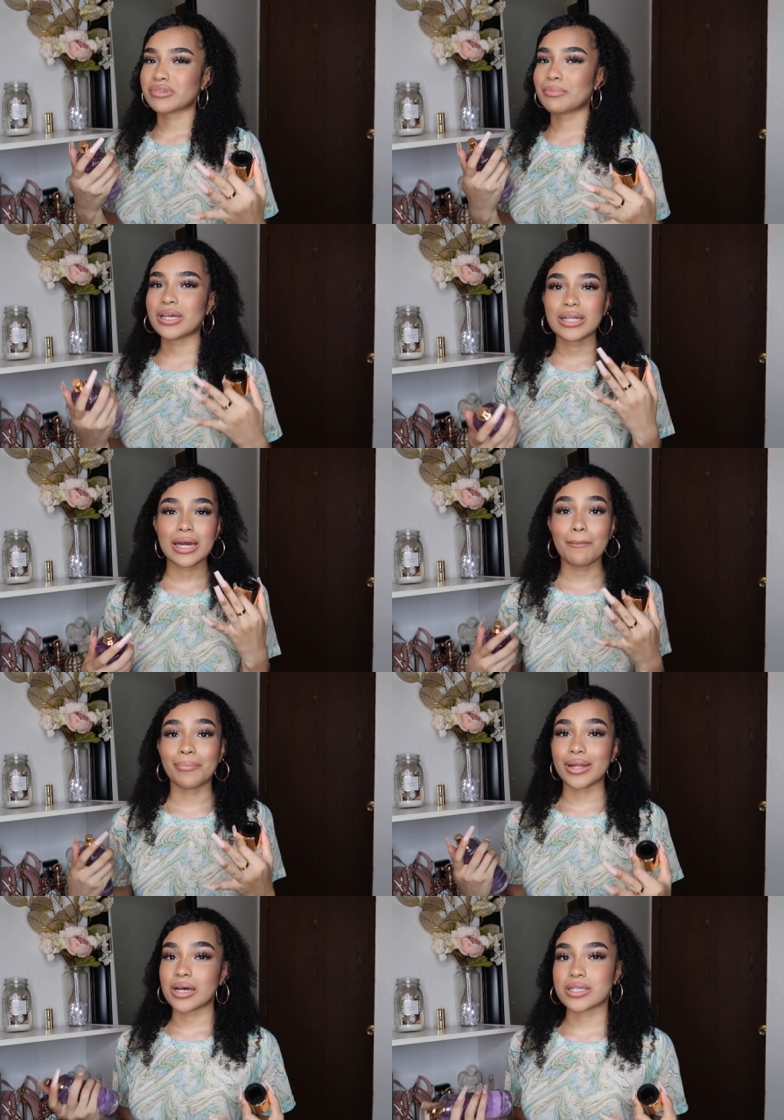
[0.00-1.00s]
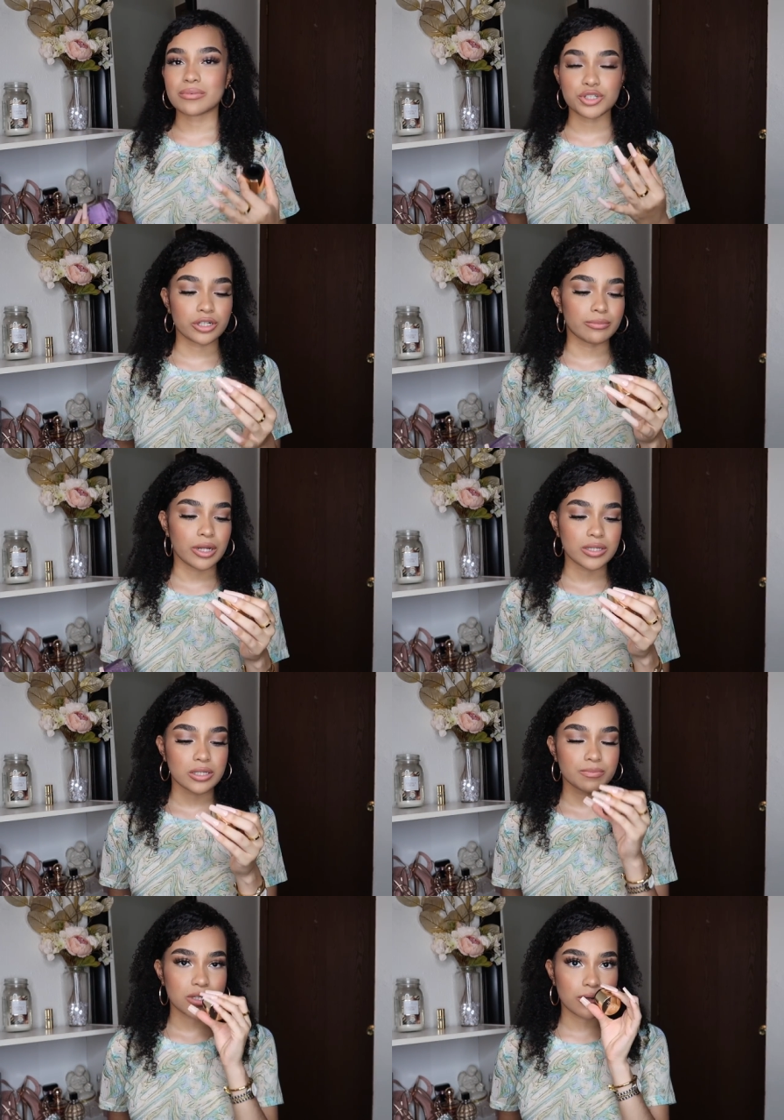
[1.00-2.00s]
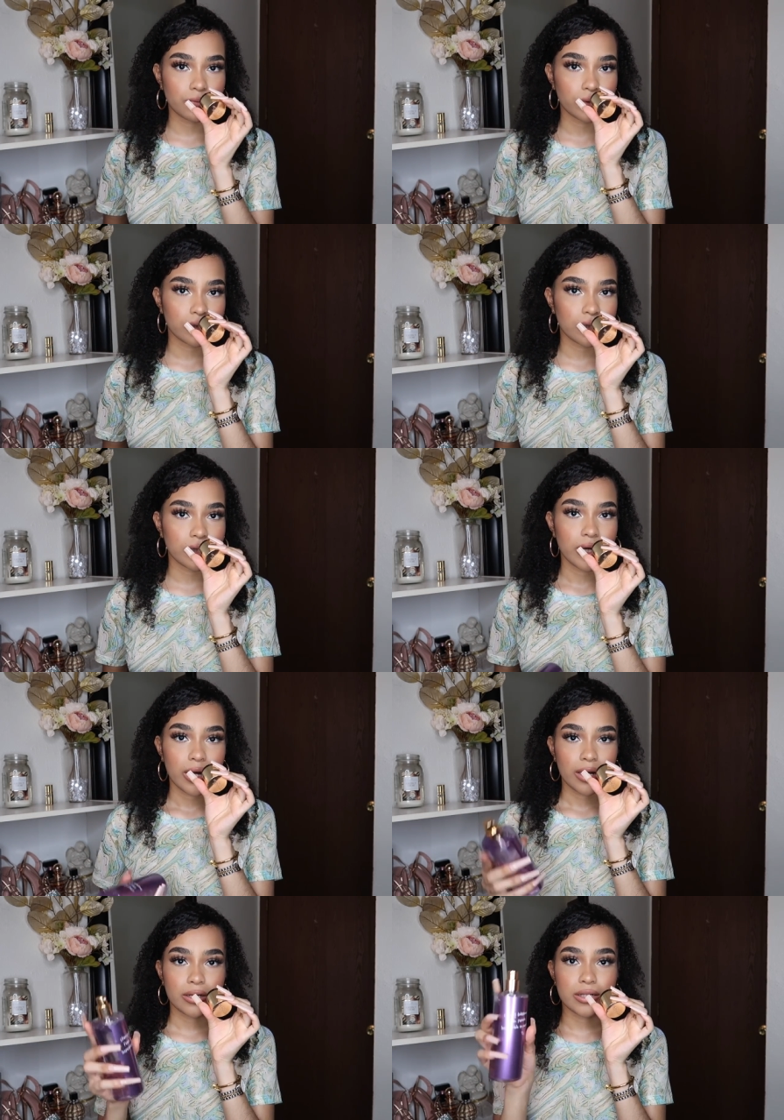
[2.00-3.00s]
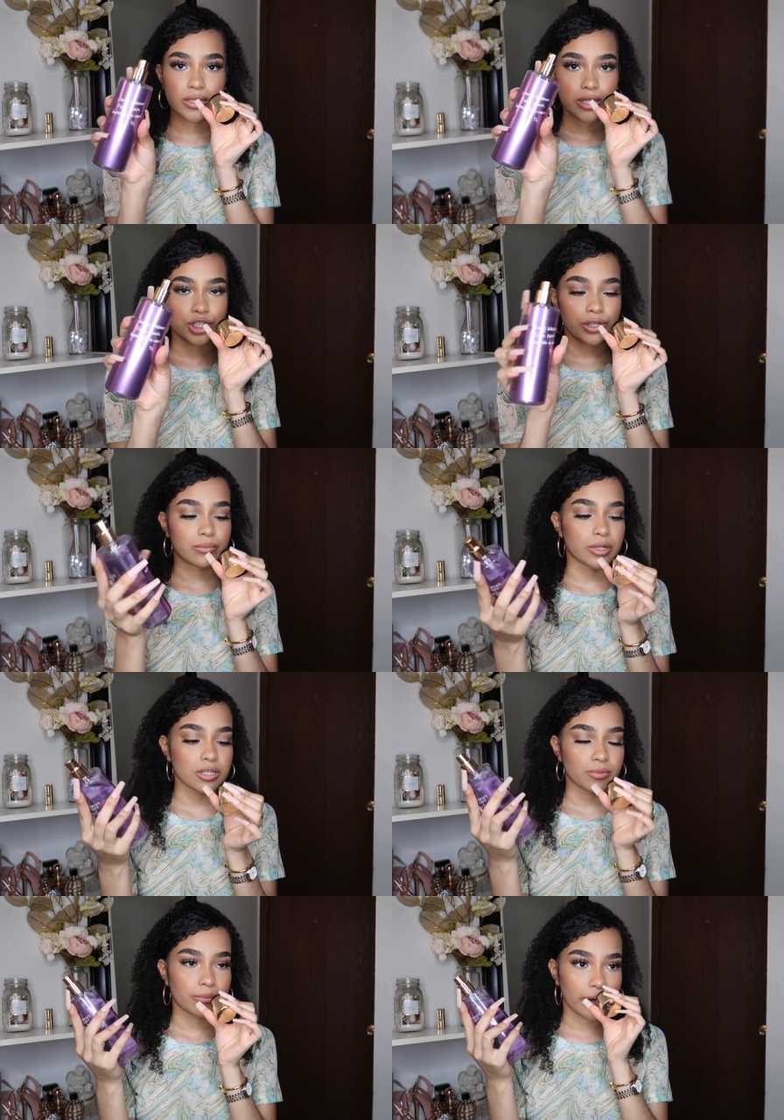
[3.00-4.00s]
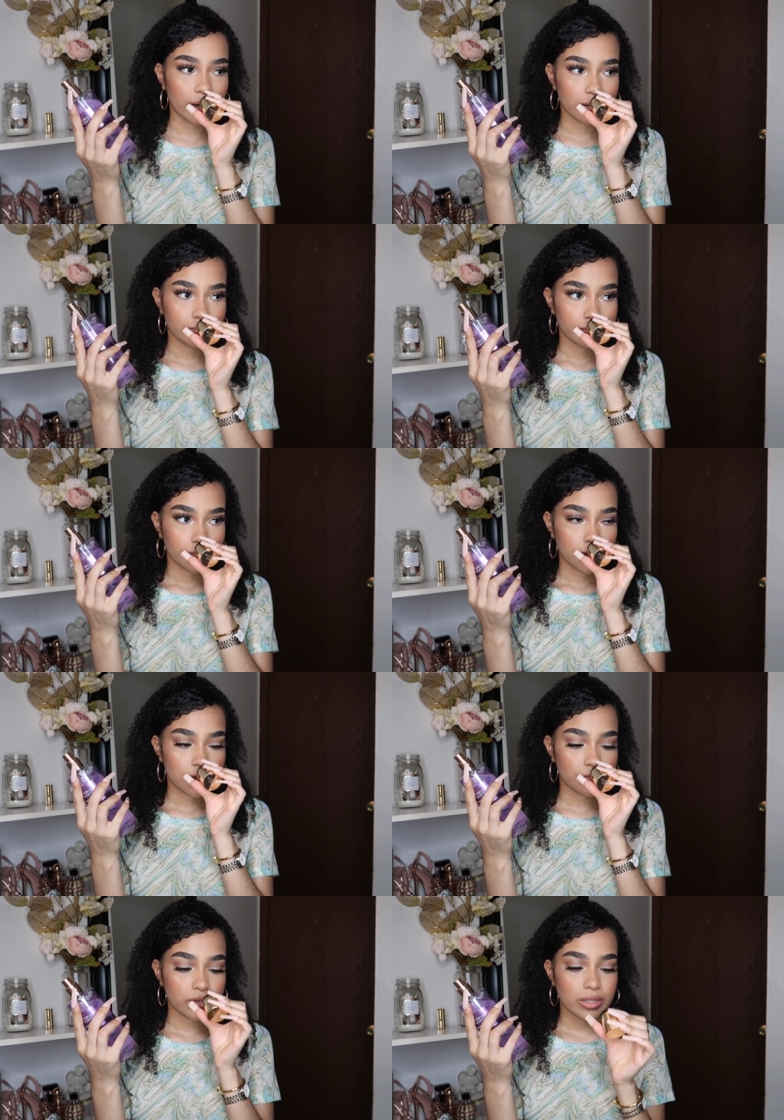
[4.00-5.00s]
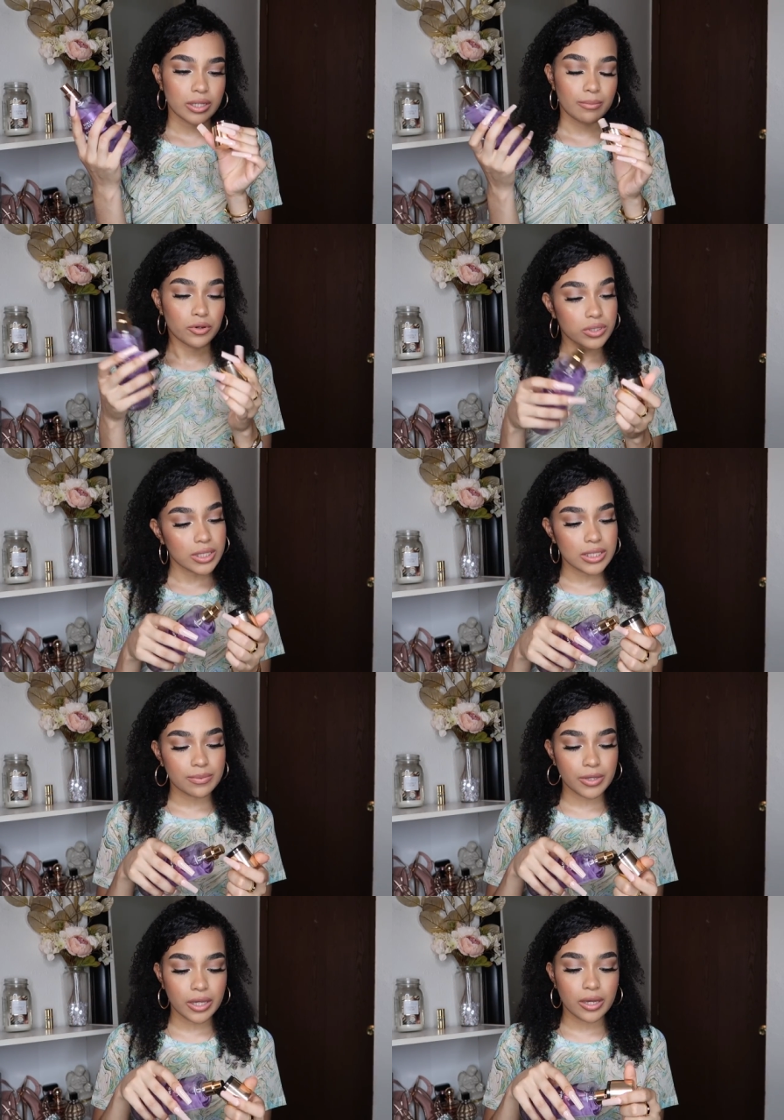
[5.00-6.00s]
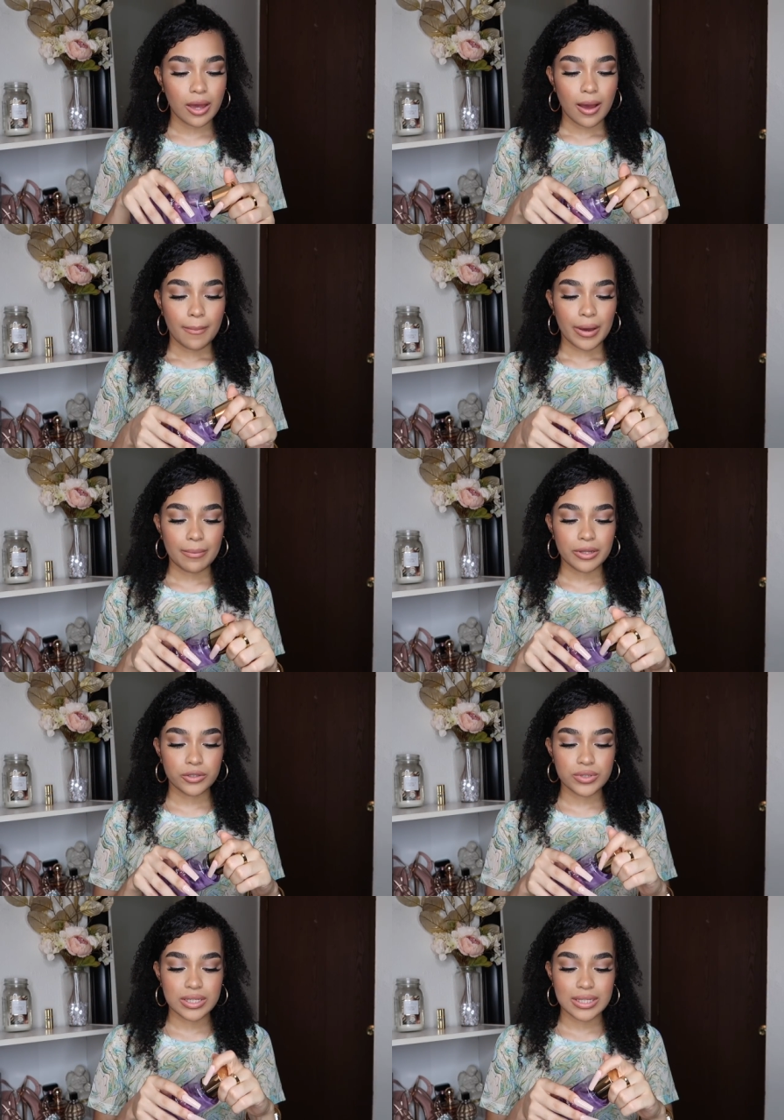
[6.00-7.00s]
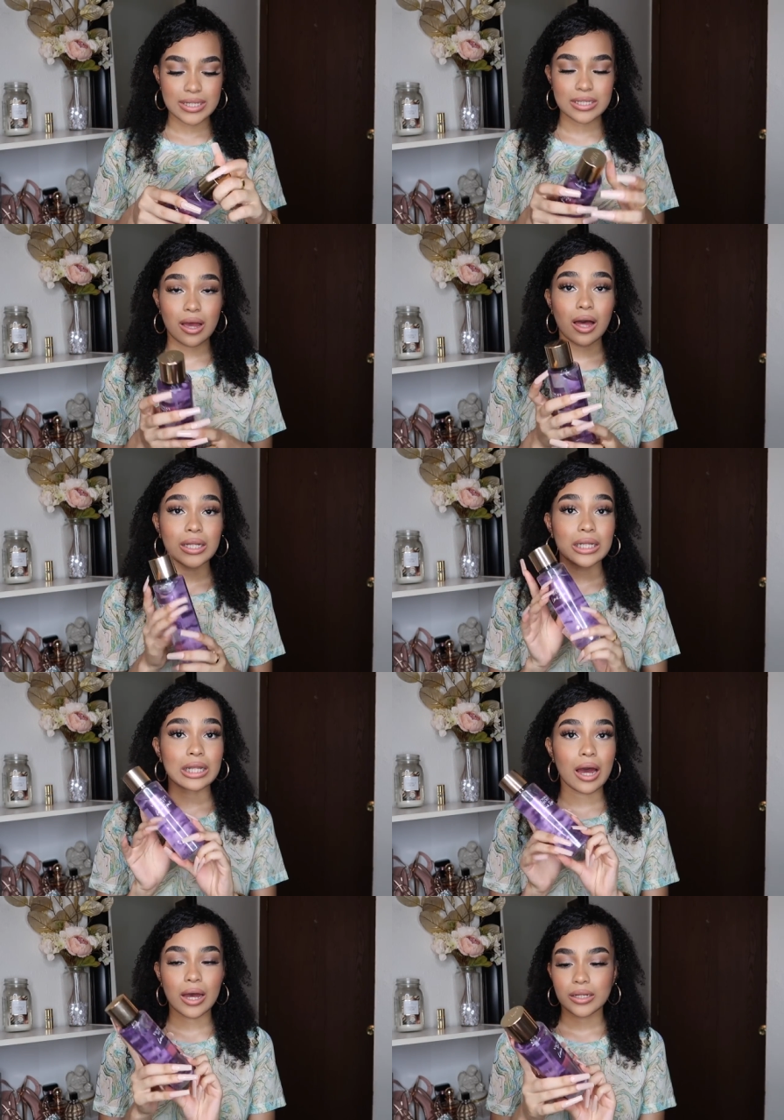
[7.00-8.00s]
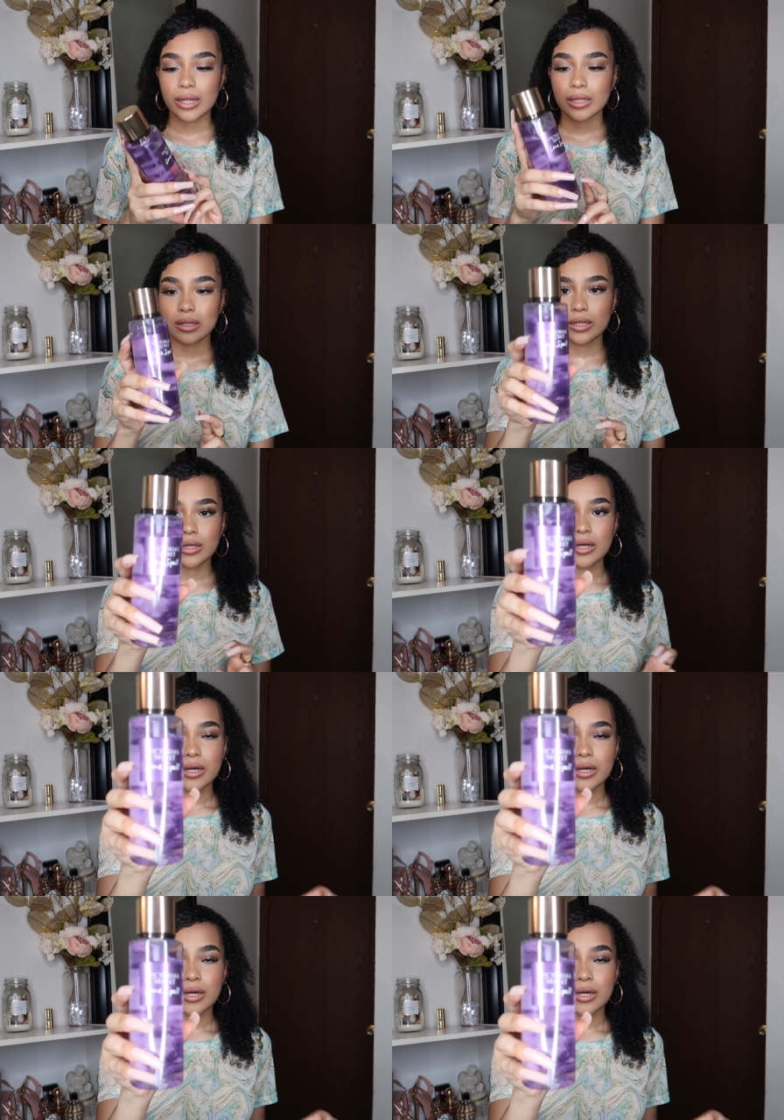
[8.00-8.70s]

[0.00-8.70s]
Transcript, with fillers: I'm getting like a blossom, cherry blossom scent with it. And it does say cherry blossom on the back. It smells like that mostly to me. But I've been using this a lot lately.